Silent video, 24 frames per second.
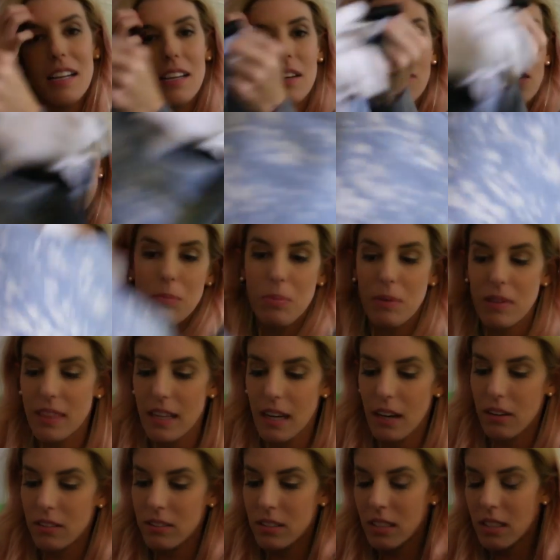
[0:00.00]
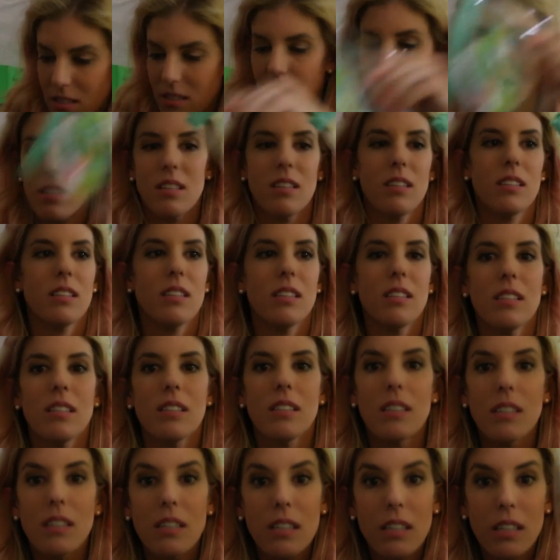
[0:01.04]
How do you go to sleep without
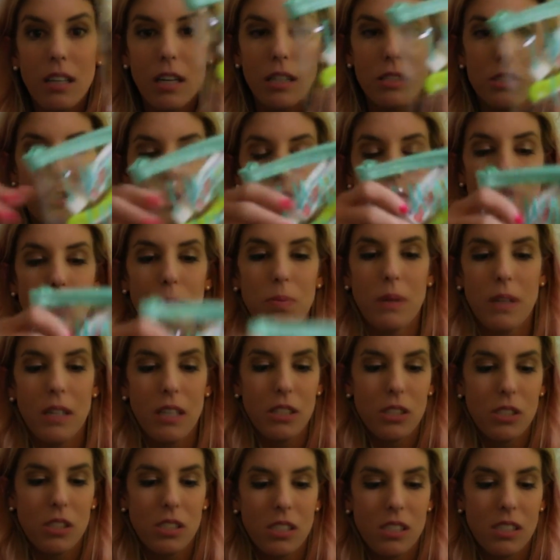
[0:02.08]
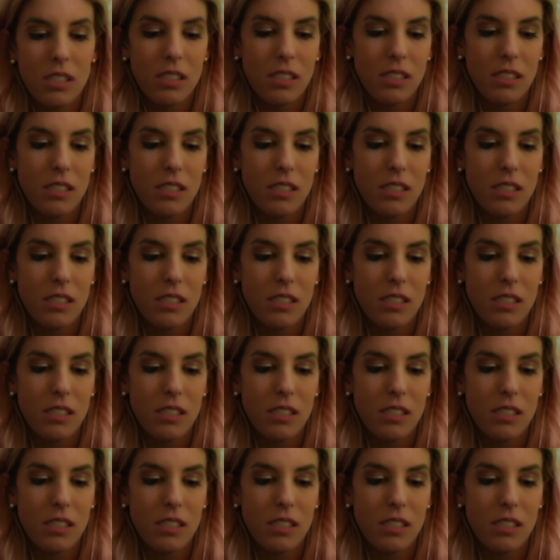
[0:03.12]
a toothbrush?